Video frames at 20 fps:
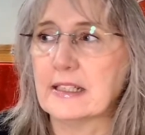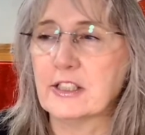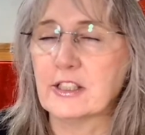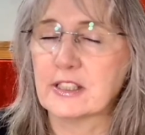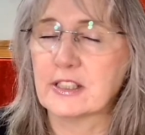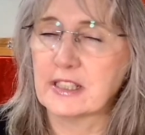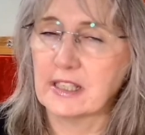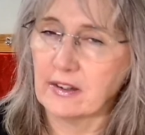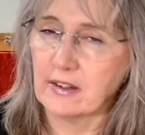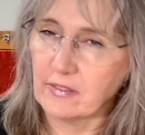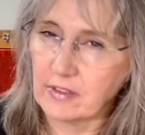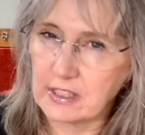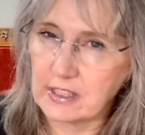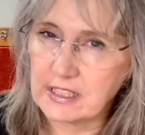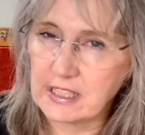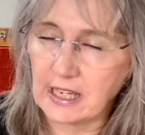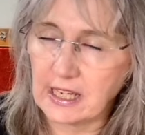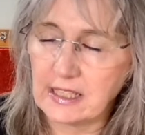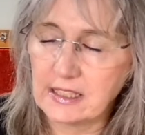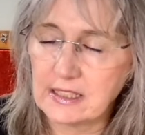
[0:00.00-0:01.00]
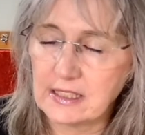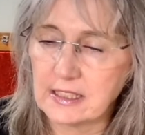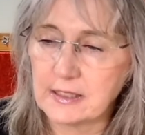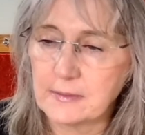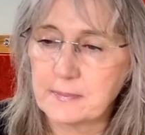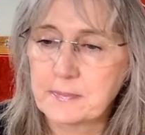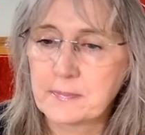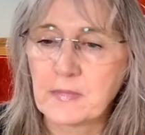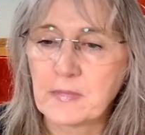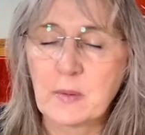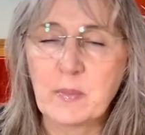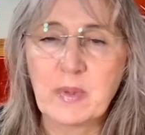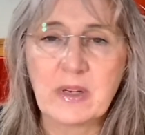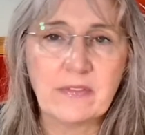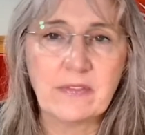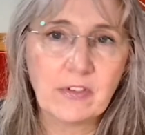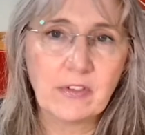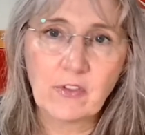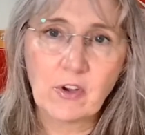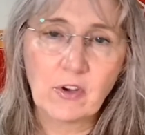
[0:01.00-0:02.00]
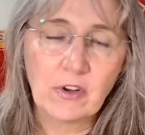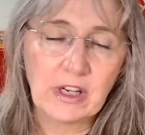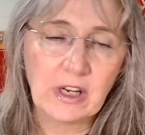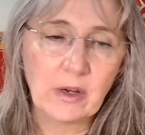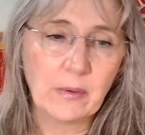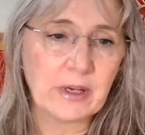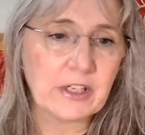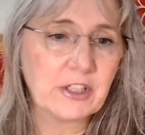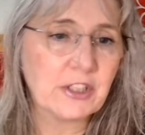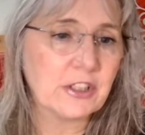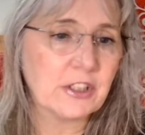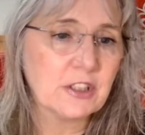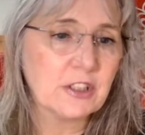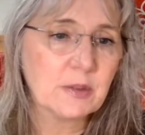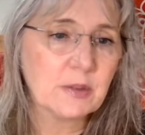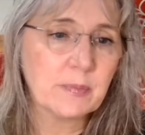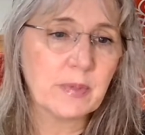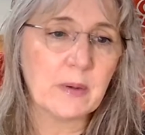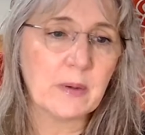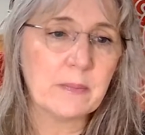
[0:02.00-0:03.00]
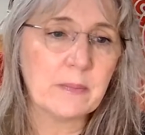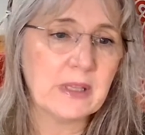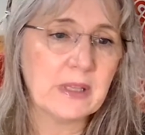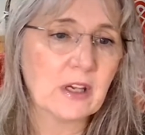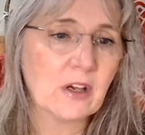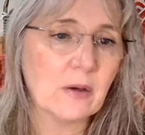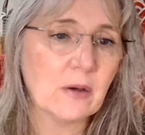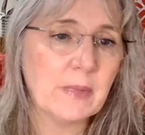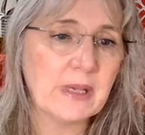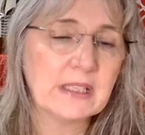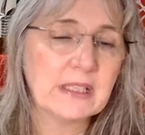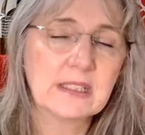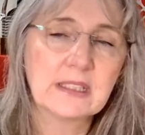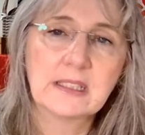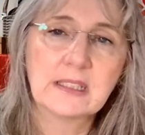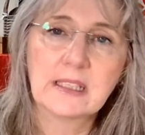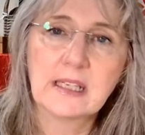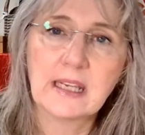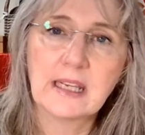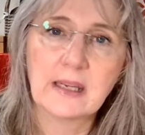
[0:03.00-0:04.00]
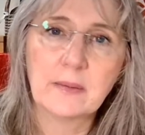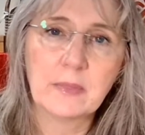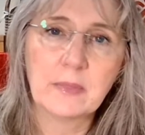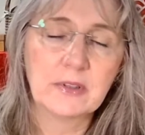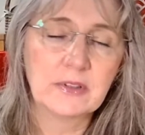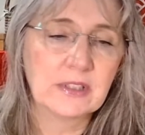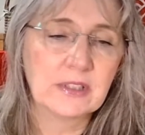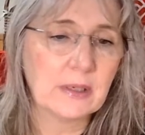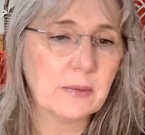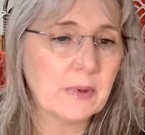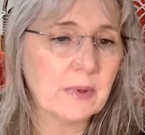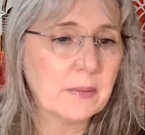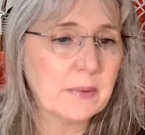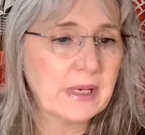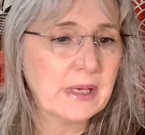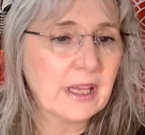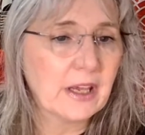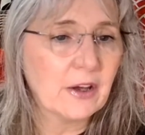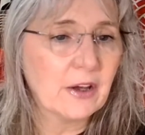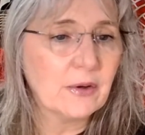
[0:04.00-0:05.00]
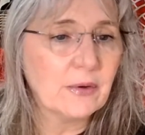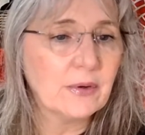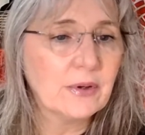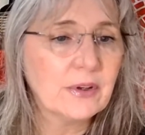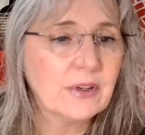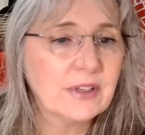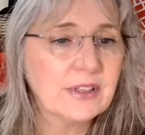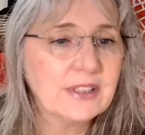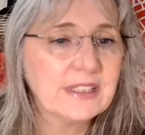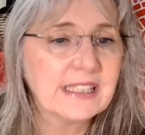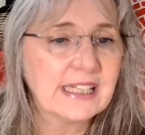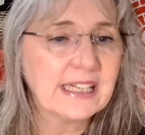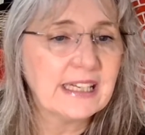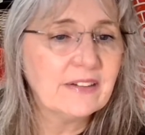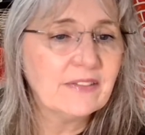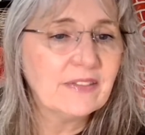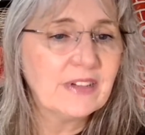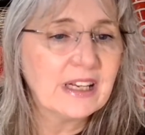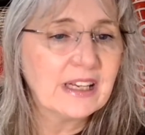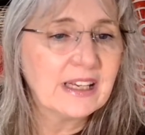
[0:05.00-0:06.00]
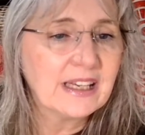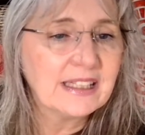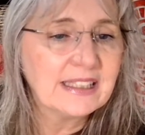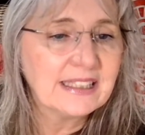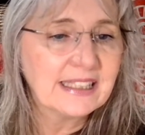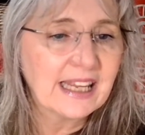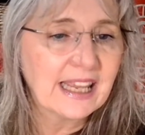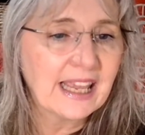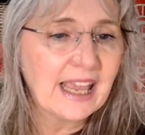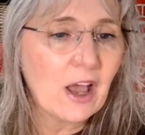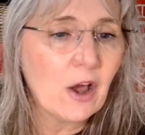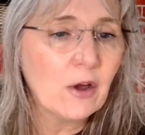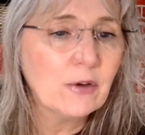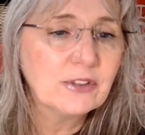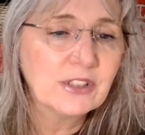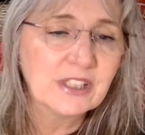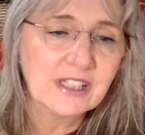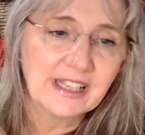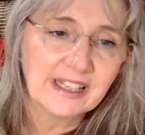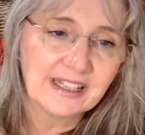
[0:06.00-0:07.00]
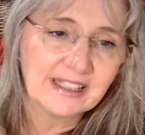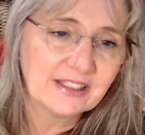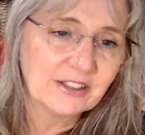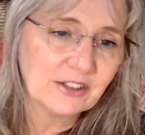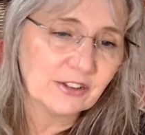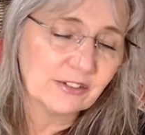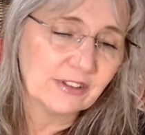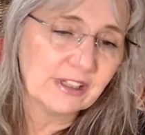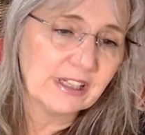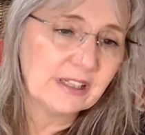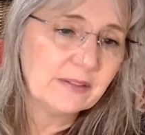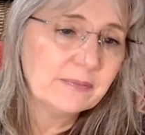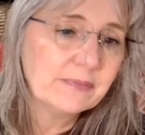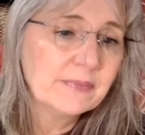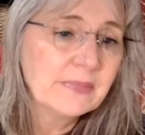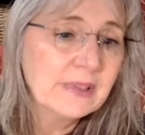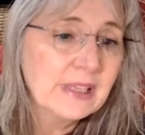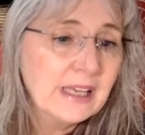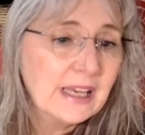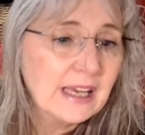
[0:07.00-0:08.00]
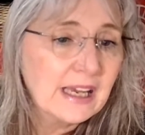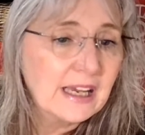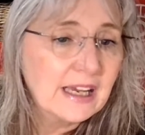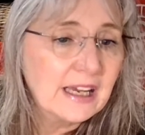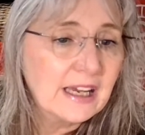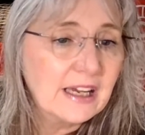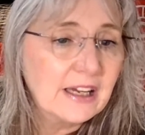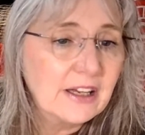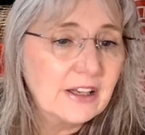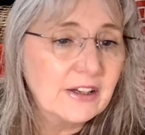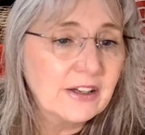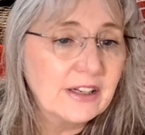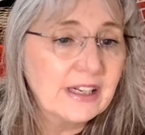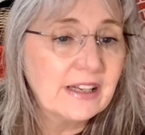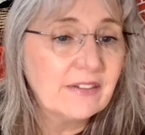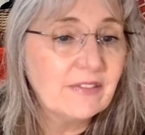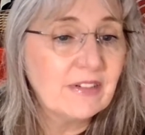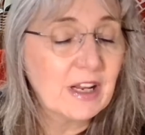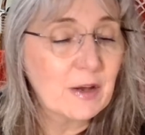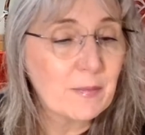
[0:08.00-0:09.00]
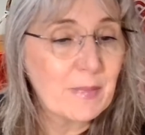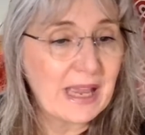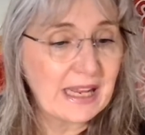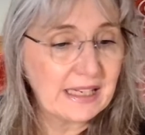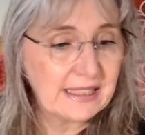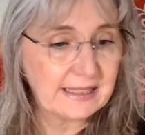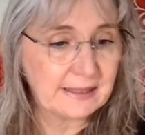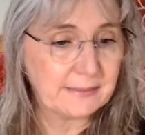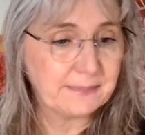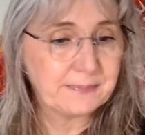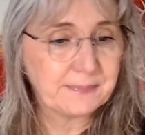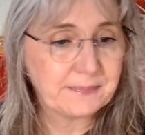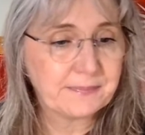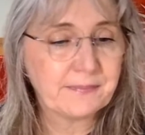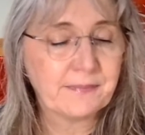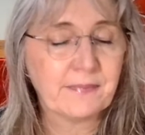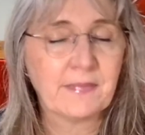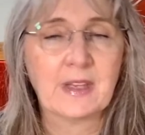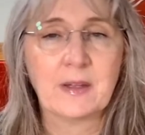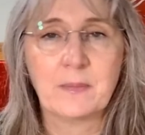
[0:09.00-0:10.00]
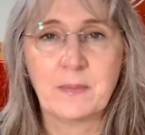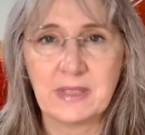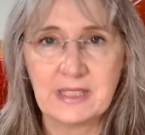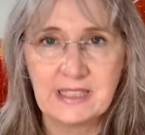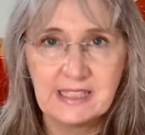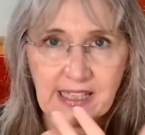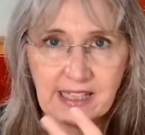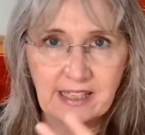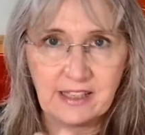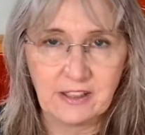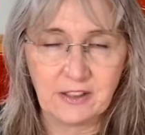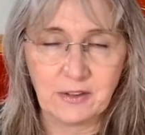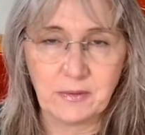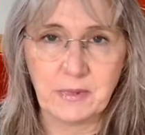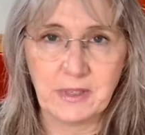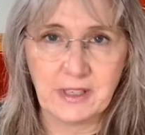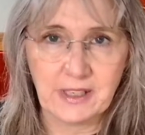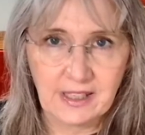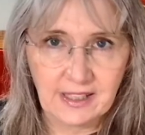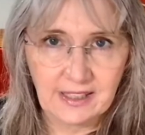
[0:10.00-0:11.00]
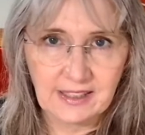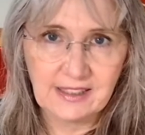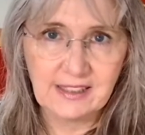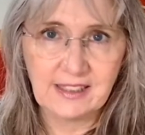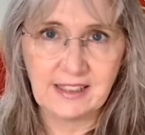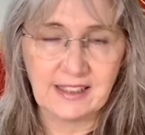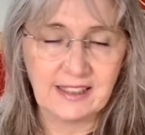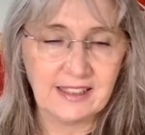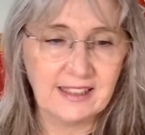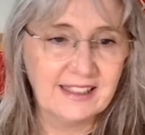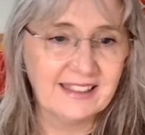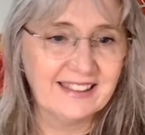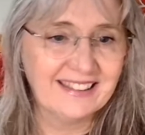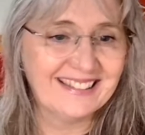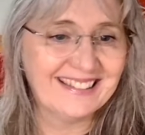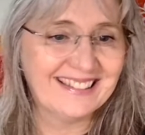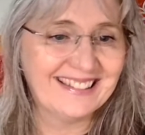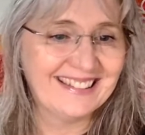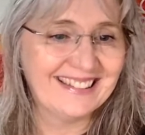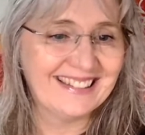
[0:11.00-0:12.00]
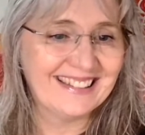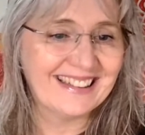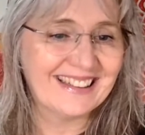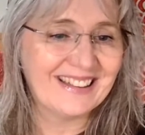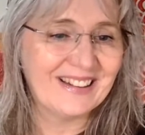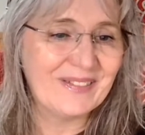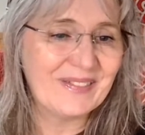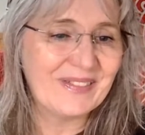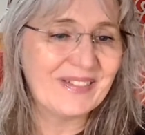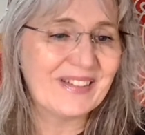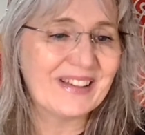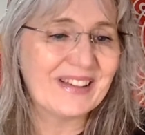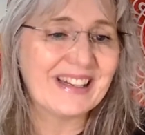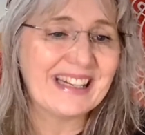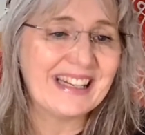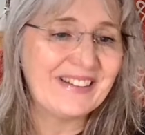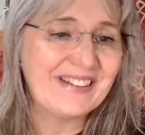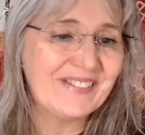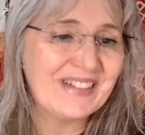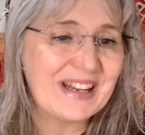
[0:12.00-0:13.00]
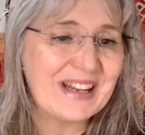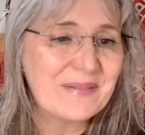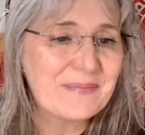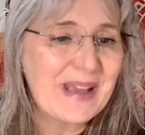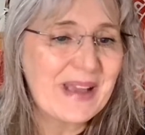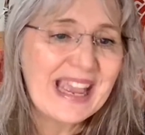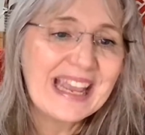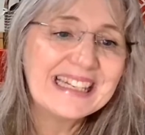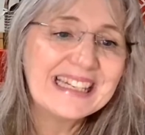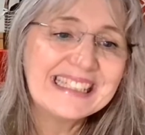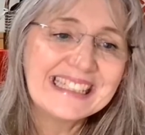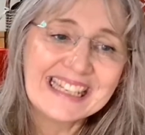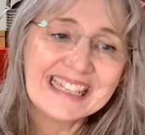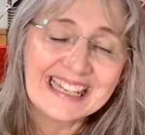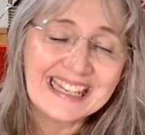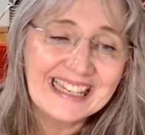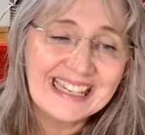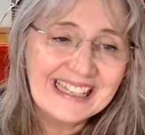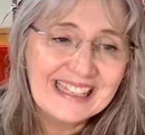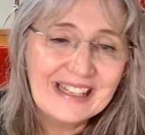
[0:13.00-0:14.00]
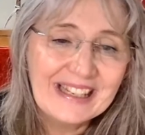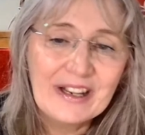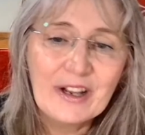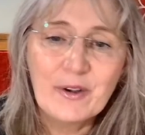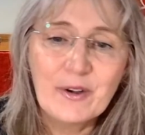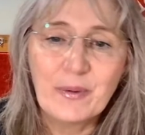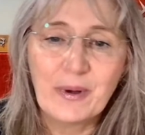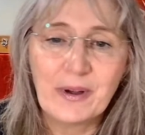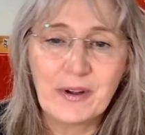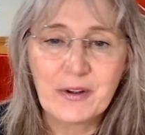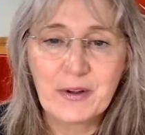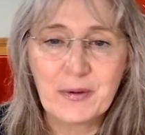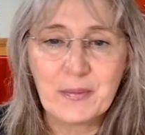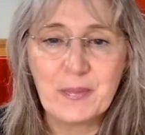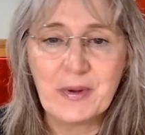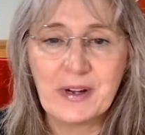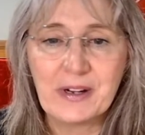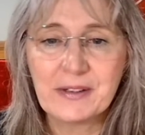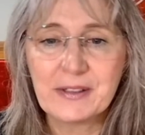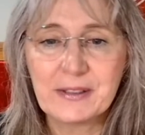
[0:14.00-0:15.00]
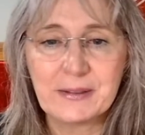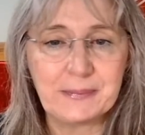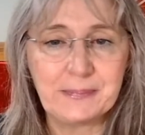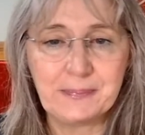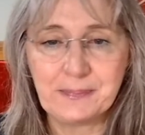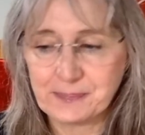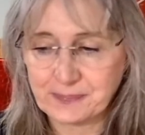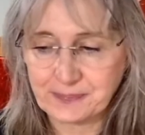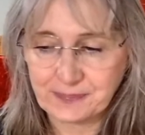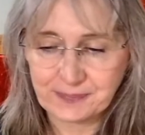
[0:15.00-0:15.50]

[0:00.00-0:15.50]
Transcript: just to give you a taster. But if you've got any questions, pop them in the comments and we'll see where we go. Good evening, Otika, sorry. Good evening, Amanda. My teeth aren't working today. Good evening, Mandy. Welcome, welcome.